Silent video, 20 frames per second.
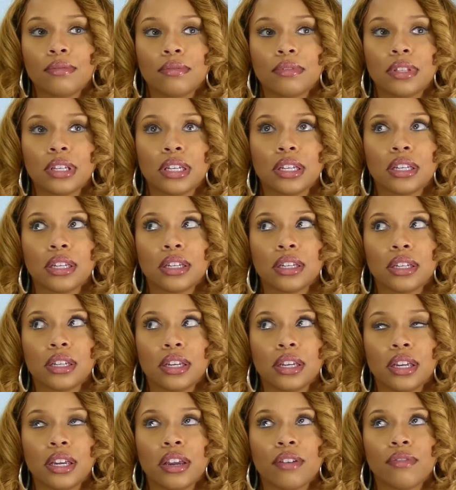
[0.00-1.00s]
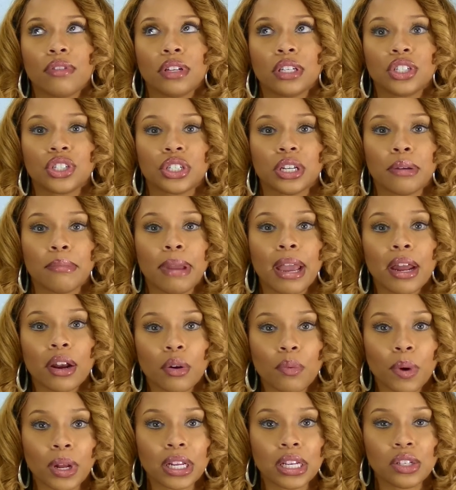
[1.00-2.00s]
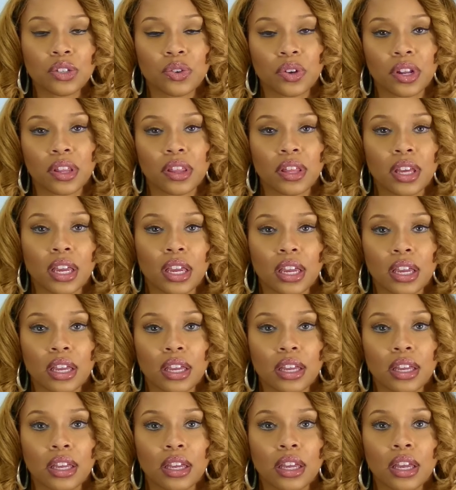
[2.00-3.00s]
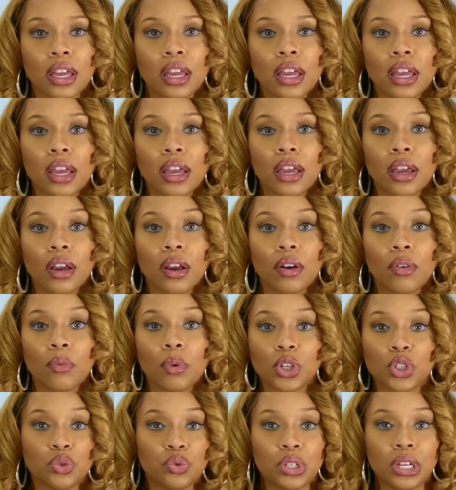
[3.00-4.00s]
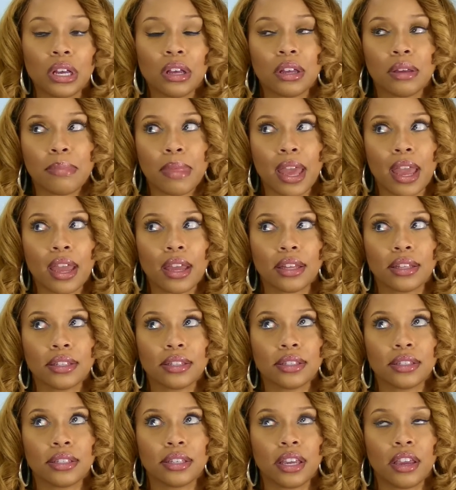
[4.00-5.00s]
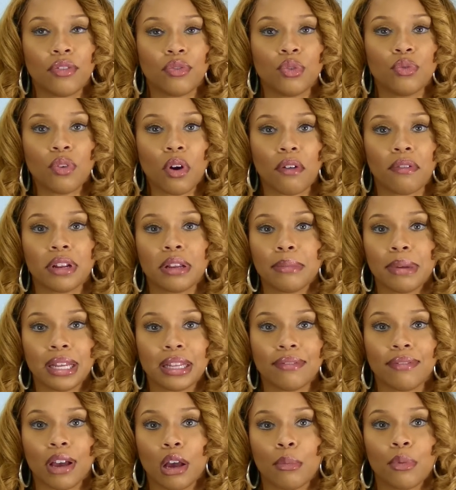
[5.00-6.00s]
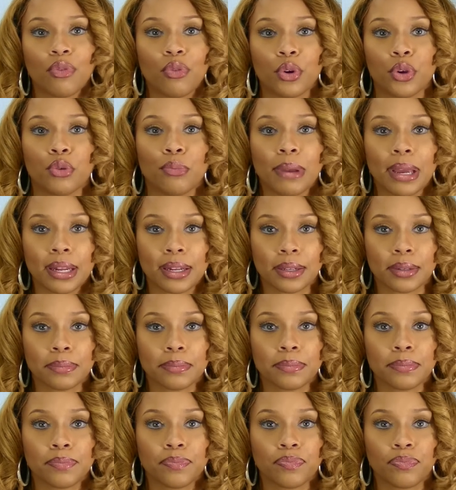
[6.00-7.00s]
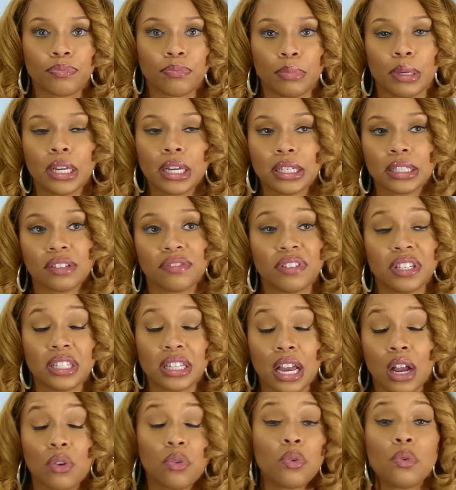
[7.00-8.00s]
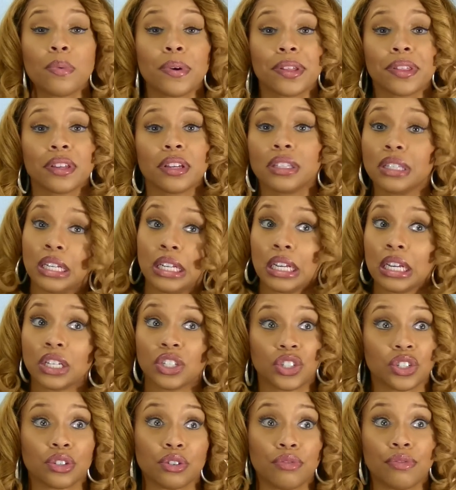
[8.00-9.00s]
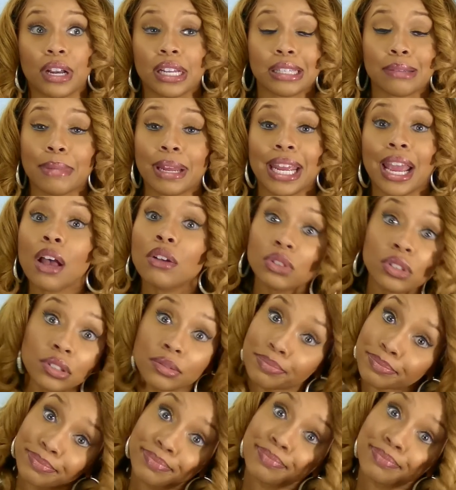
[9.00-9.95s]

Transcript: then it really shouldn't matter what he's going to think once you tell him that, if you've already made the vow before you met him. Because if he's not cool with it, then he can just go find somebody else.